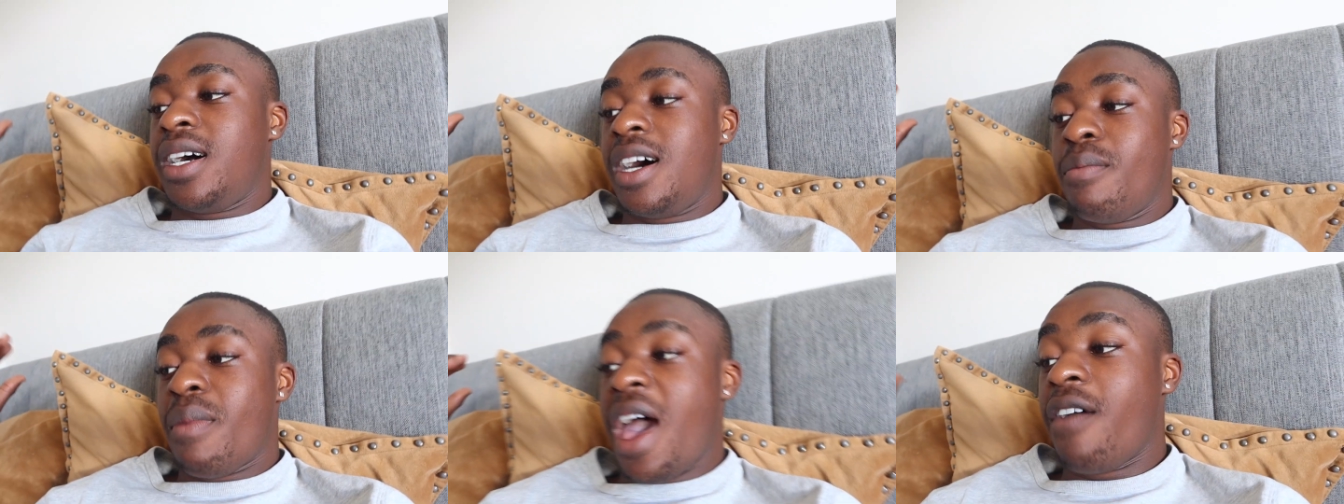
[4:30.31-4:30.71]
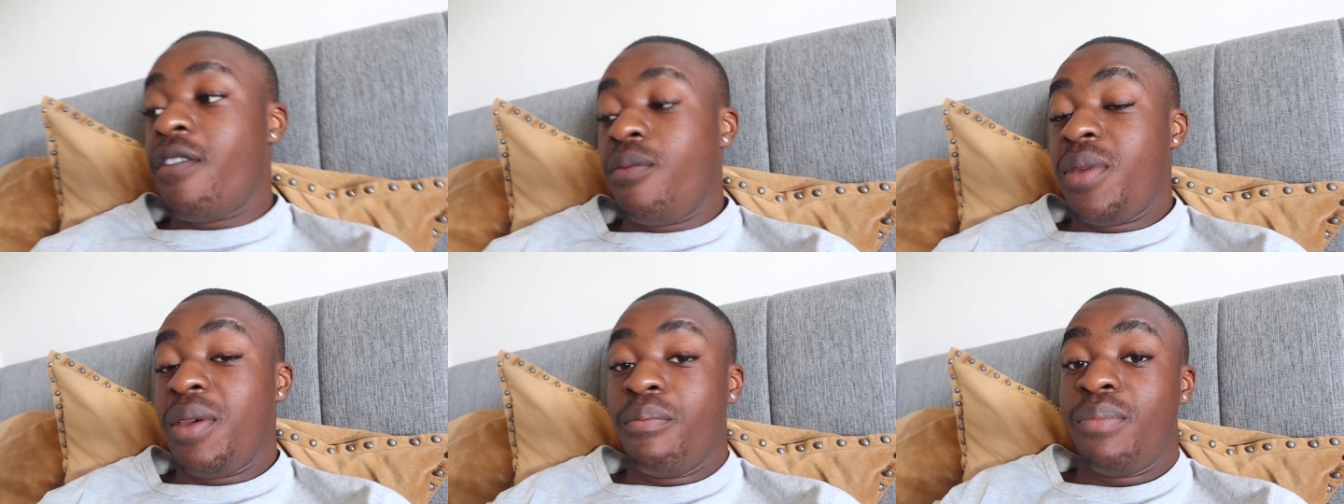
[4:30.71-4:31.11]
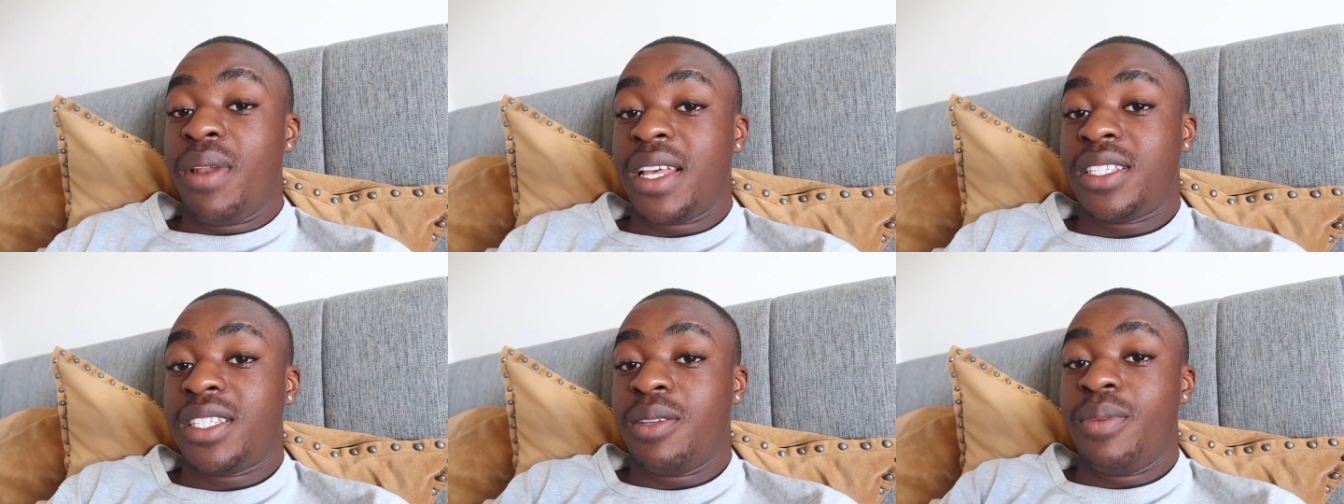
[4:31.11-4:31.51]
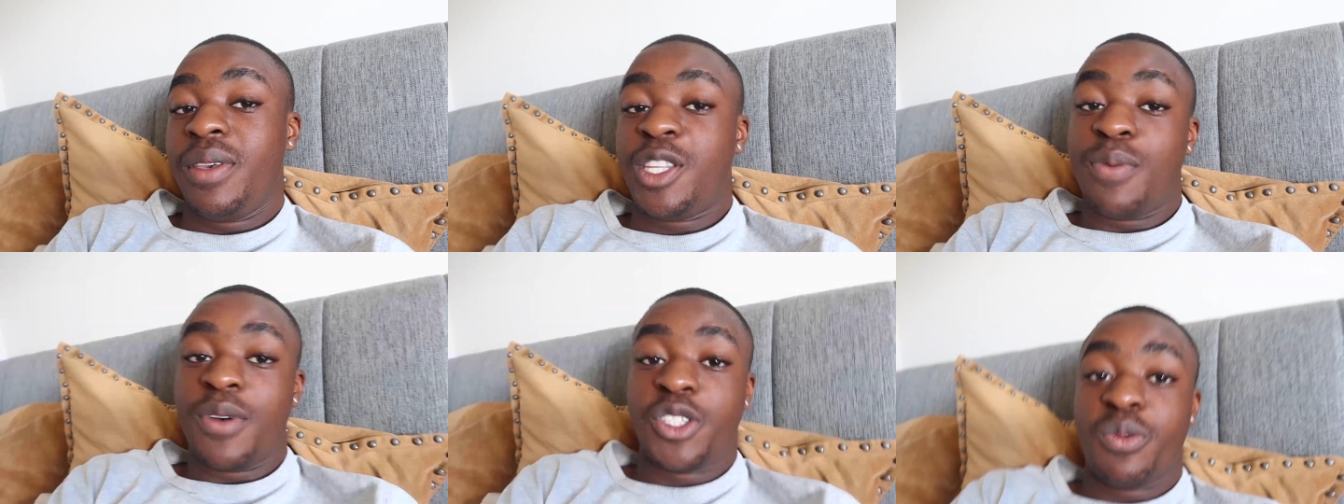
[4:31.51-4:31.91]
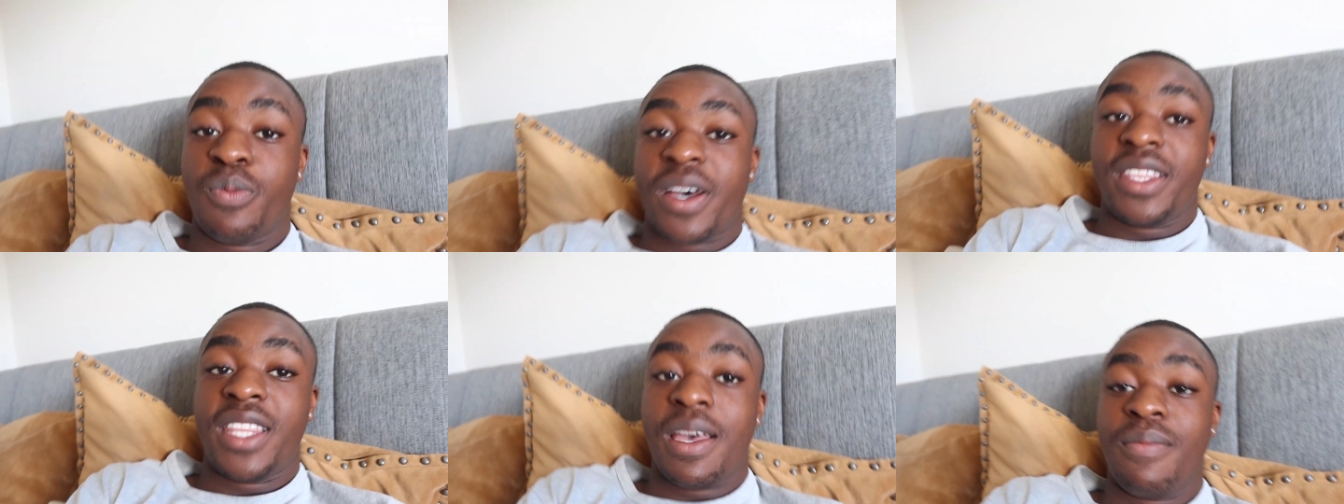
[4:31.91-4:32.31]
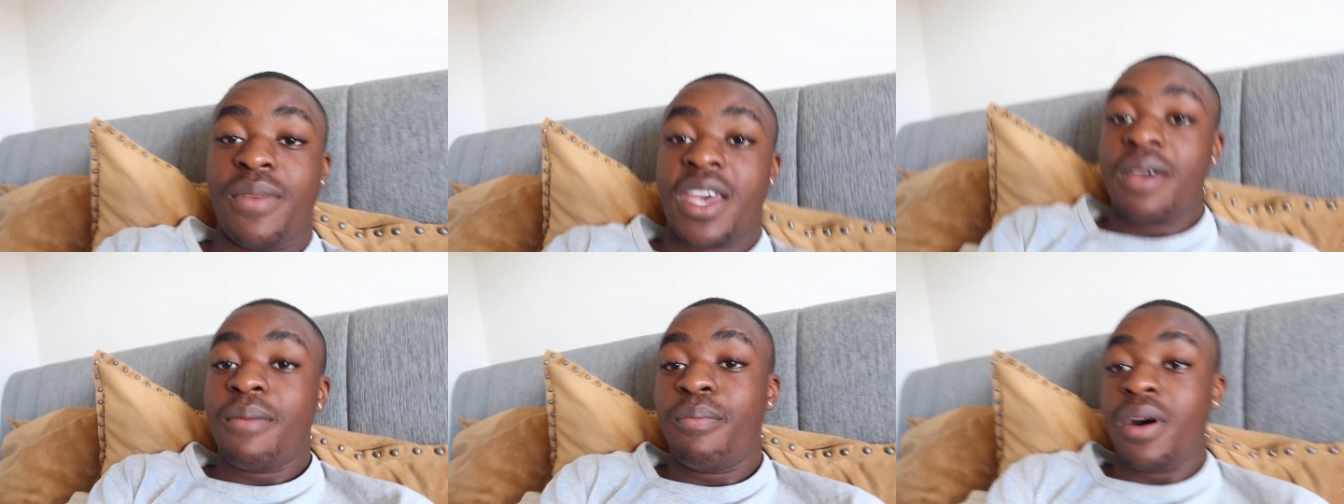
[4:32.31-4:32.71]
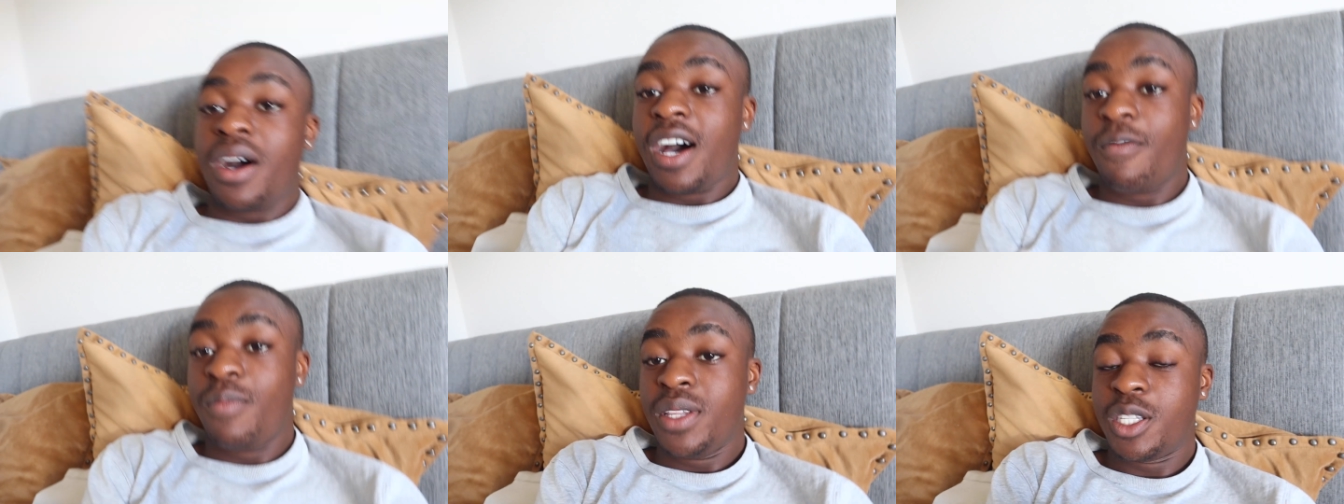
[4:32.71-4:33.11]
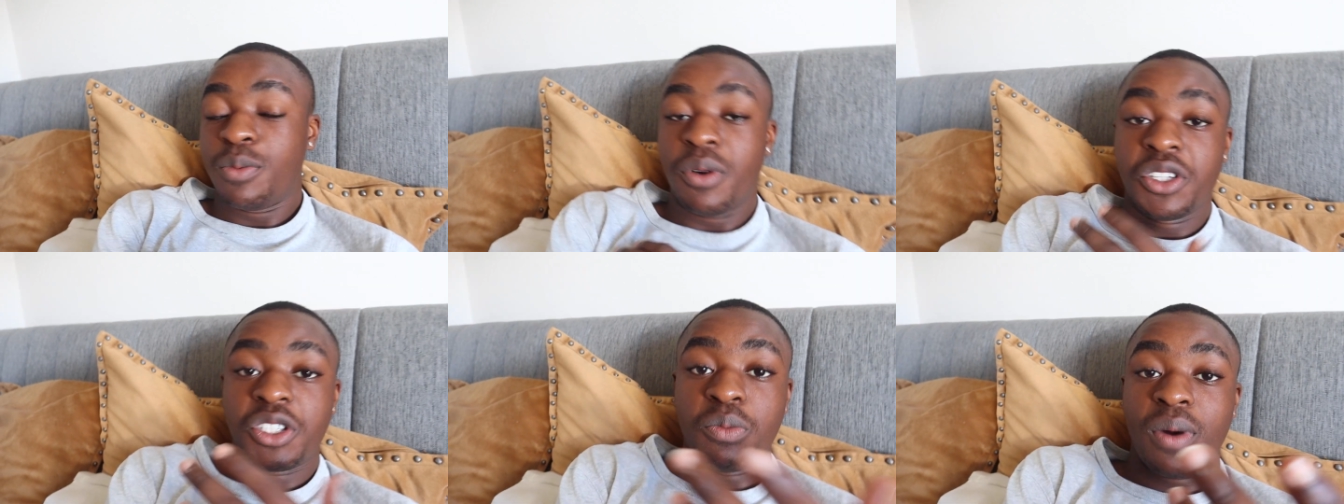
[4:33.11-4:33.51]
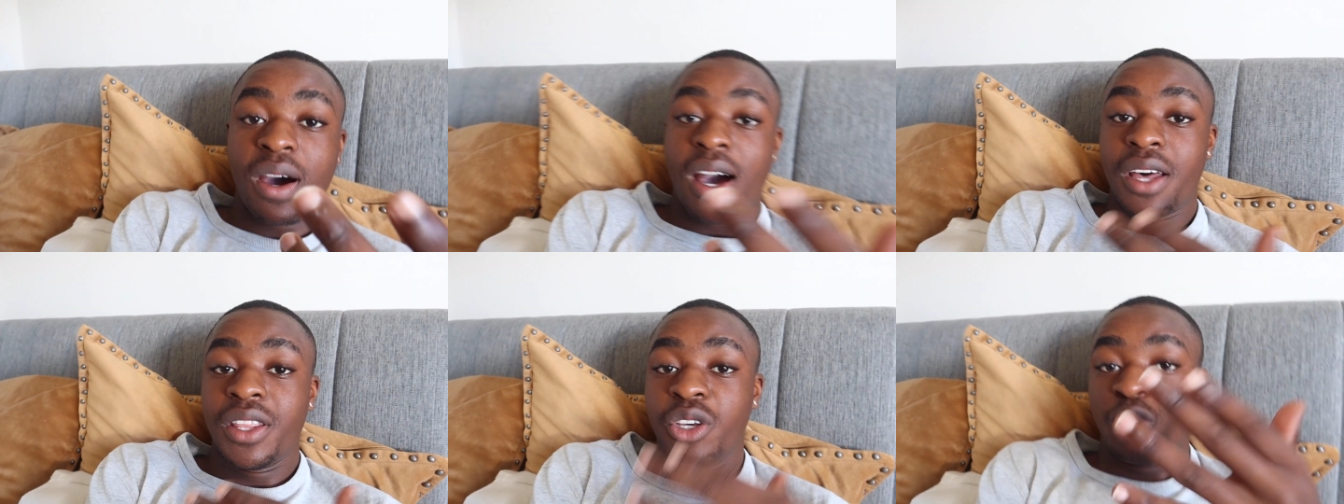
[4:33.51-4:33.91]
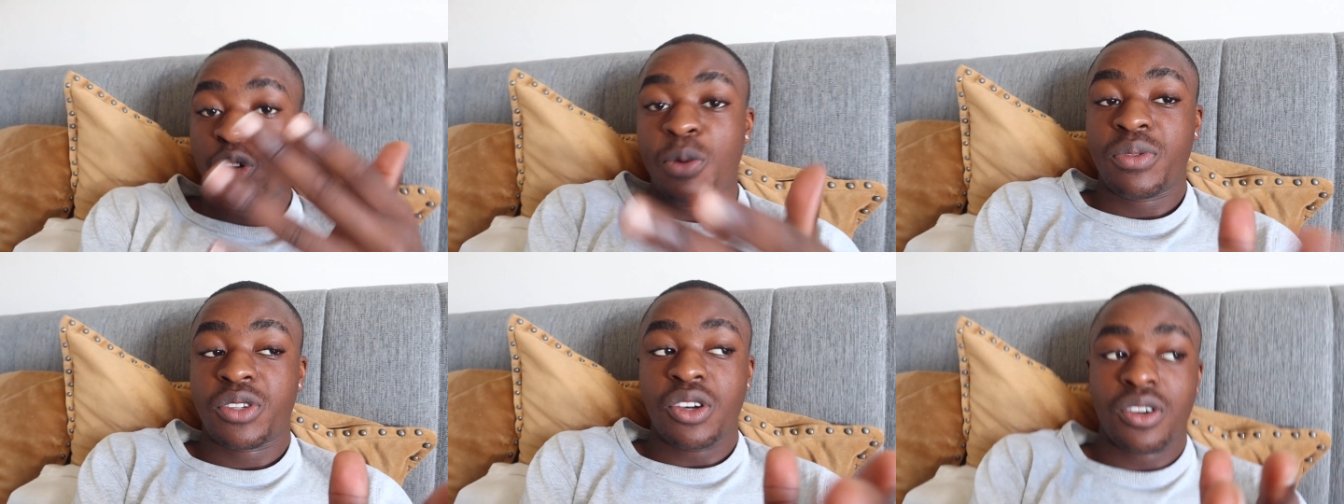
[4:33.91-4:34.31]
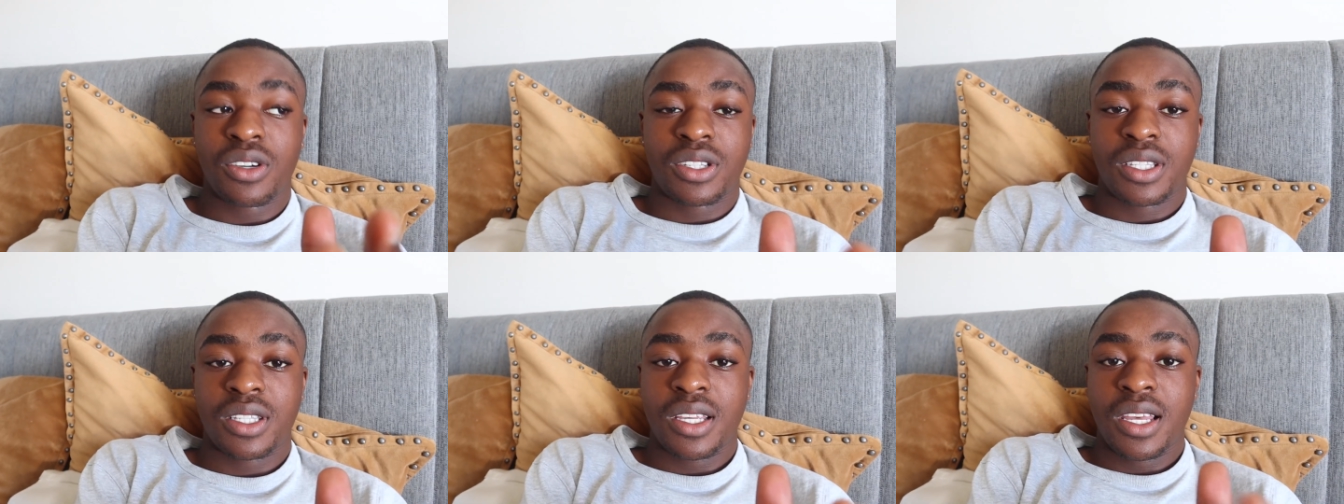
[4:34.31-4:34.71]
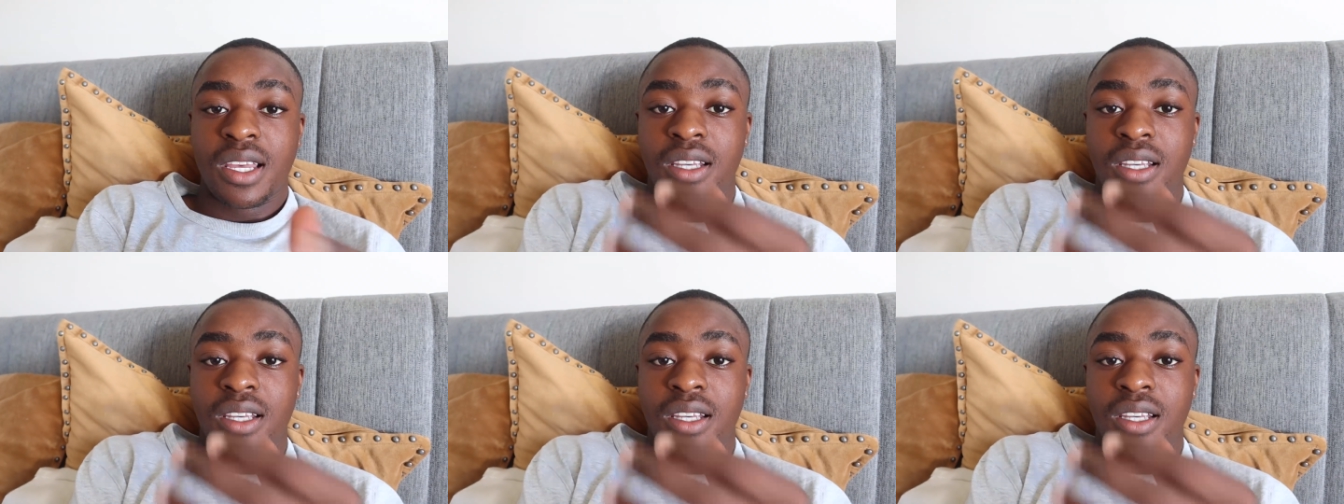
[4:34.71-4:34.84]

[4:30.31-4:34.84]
I haven't been blessed to be sponsored by them yet, but I've been sponsored by other grip socks